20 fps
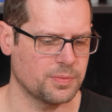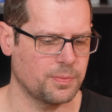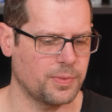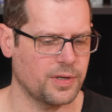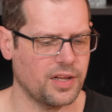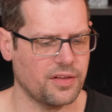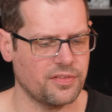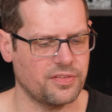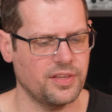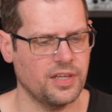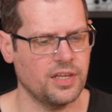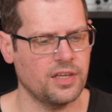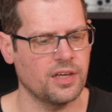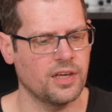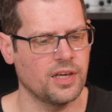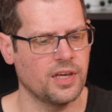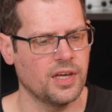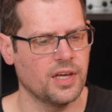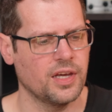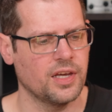But I think
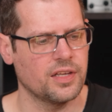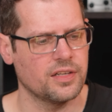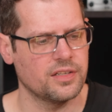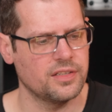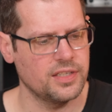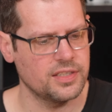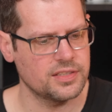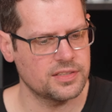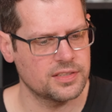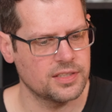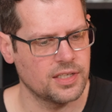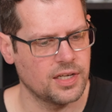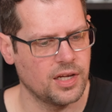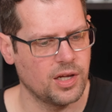this